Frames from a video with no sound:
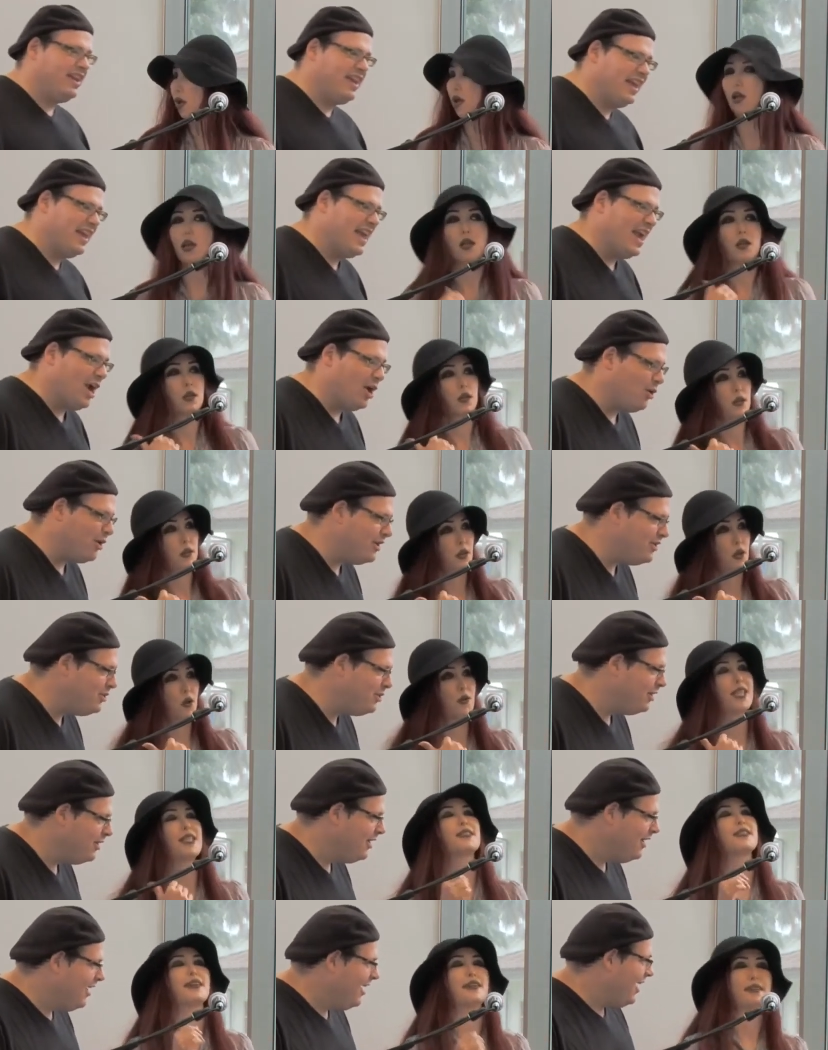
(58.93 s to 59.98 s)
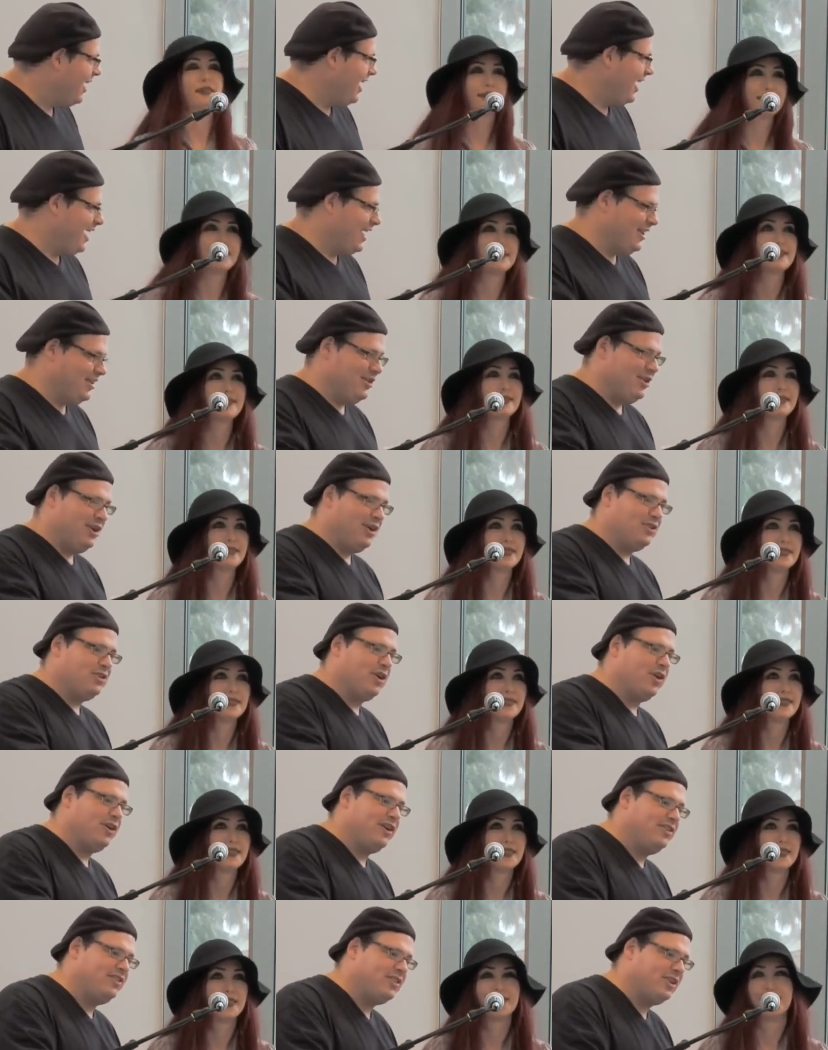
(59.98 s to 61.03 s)
Speaker 1: King Herod. Oh, yes. And uh,
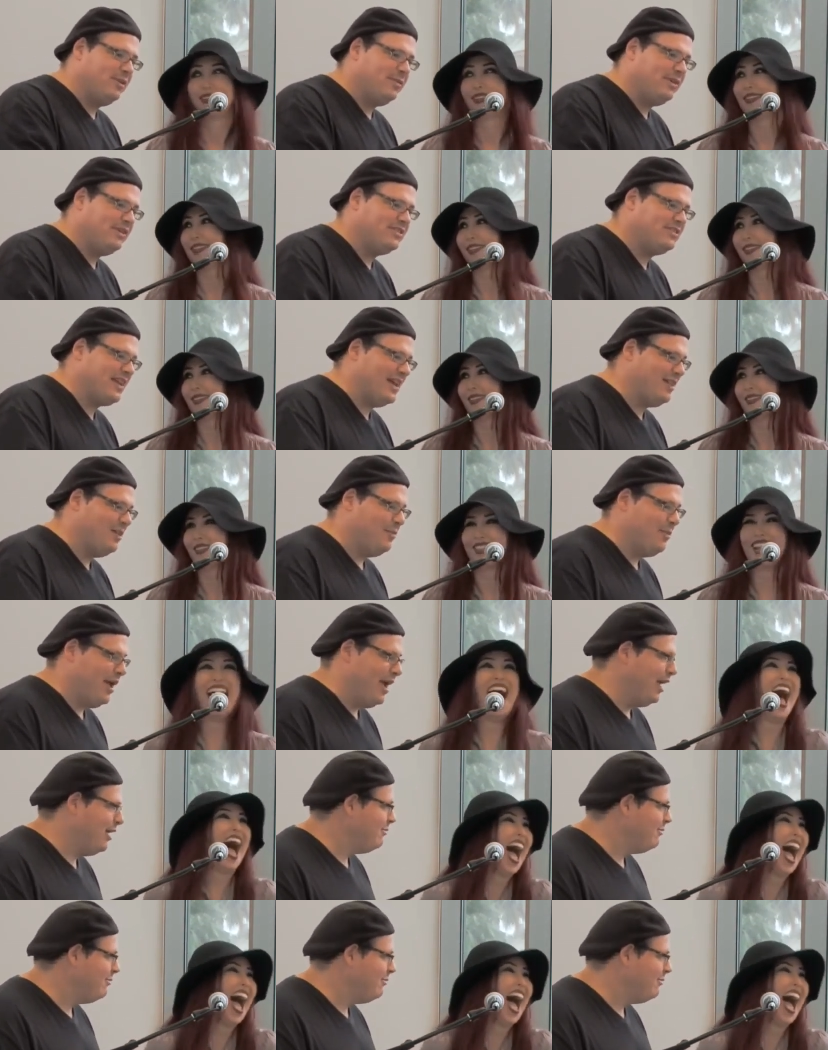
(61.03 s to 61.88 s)
Tari is going to be Salome.